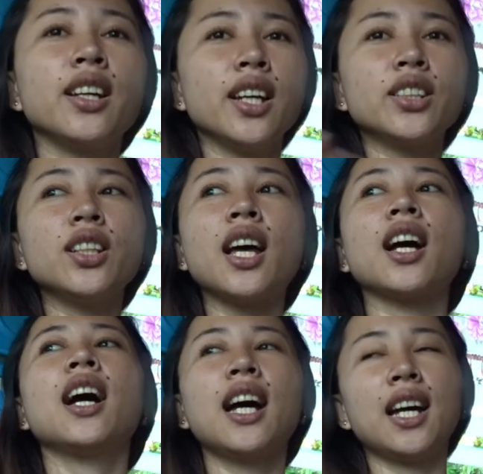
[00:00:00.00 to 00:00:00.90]
Ito
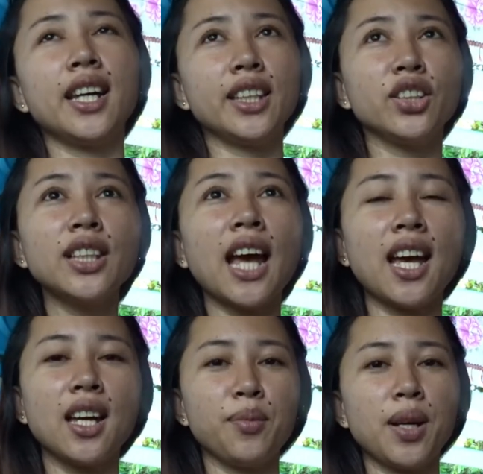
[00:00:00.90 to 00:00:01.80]
lang. Ito na
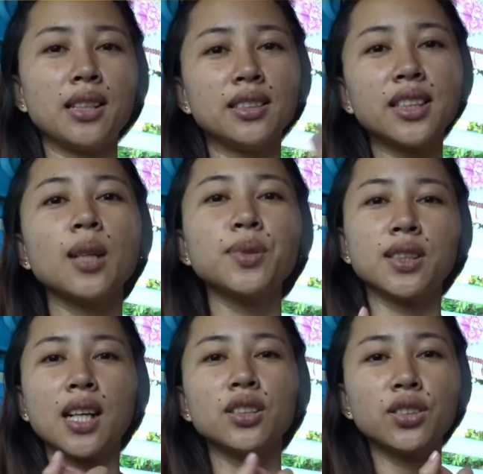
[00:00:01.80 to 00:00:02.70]
ang mga steps
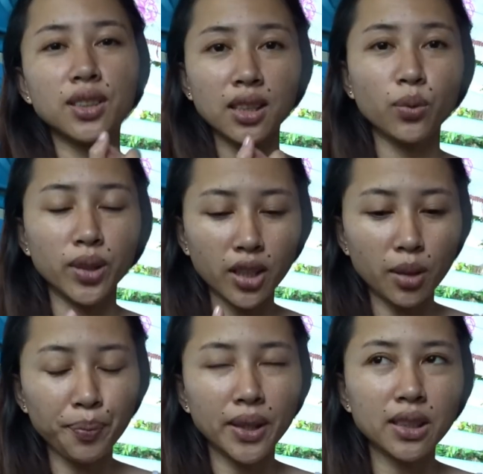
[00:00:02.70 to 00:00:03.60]
on how to deal with the
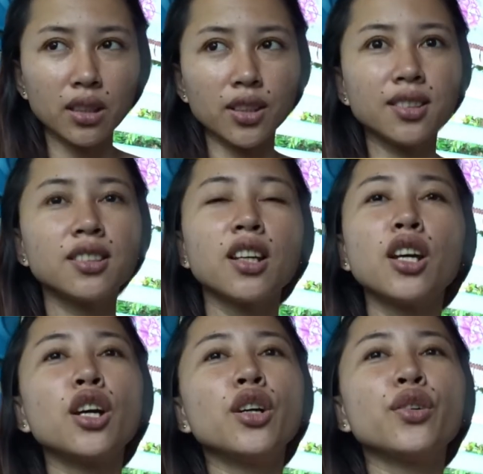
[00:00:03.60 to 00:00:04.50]
competitors.
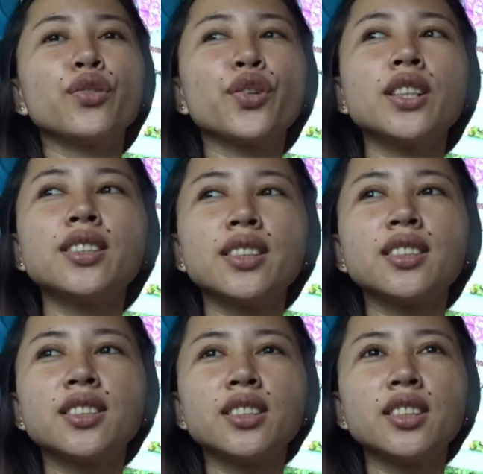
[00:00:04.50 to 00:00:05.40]
First
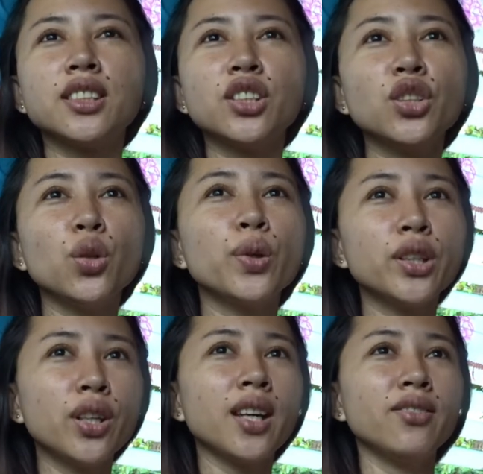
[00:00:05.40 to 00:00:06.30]
is, you know, when
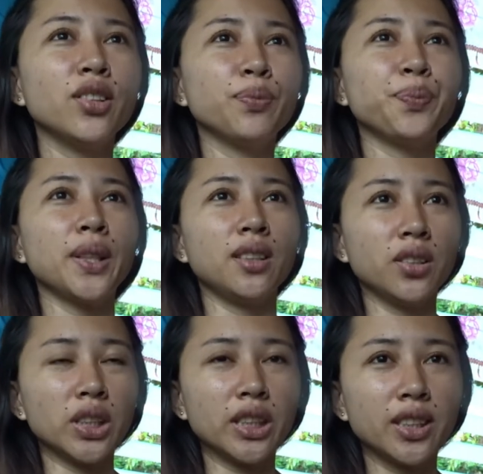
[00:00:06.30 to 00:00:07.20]
you have
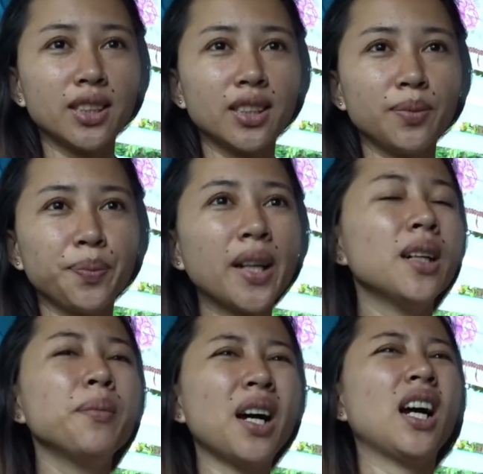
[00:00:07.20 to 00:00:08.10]
competitors,
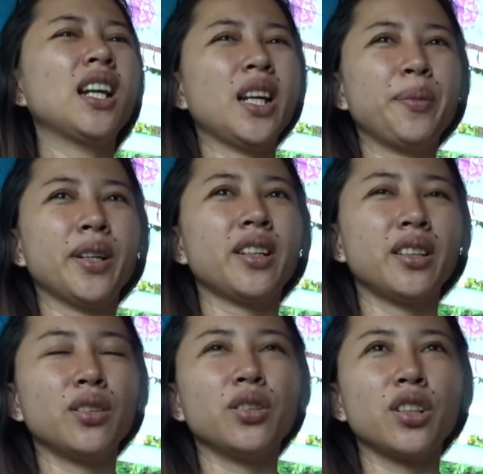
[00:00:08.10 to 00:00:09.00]
parang ma-alarm ka
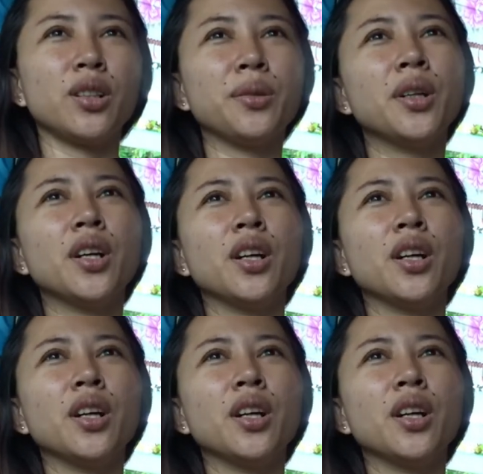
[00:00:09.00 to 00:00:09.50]
rin na or